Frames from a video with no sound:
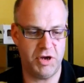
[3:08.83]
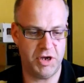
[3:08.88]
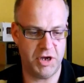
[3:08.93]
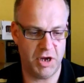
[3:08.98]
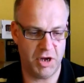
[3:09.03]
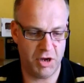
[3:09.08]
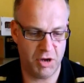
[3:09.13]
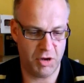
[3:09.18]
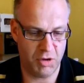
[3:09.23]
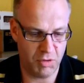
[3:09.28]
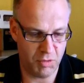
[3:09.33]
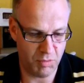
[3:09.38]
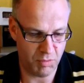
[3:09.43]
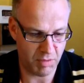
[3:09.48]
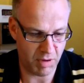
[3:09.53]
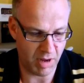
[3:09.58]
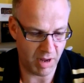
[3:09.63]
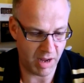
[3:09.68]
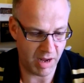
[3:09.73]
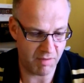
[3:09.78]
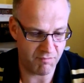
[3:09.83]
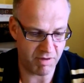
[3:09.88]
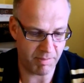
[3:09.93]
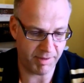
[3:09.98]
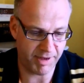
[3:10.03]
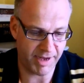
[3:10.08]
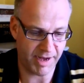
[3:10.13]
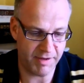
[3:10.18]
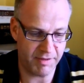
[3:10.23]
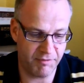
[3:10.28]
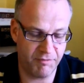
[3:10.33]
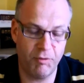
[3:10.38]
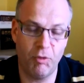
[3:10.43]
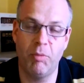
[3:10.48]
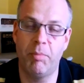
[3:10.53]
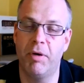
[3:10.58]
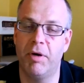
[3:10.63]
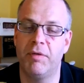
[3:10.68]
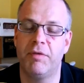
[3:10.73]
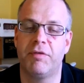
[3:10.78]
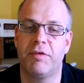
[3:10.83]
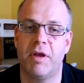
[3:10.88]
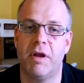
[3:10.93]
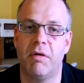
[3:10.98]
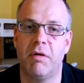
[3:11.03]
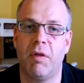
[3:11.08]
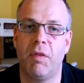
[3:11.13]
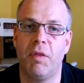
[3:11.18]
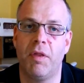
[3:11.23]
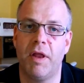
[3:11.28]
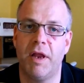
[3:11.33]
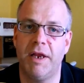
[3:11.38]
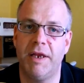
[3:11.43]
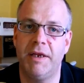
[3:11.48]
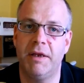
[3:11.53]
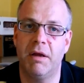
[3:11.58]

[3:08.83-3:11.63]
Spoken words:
you replicate the 4 buttons that are on the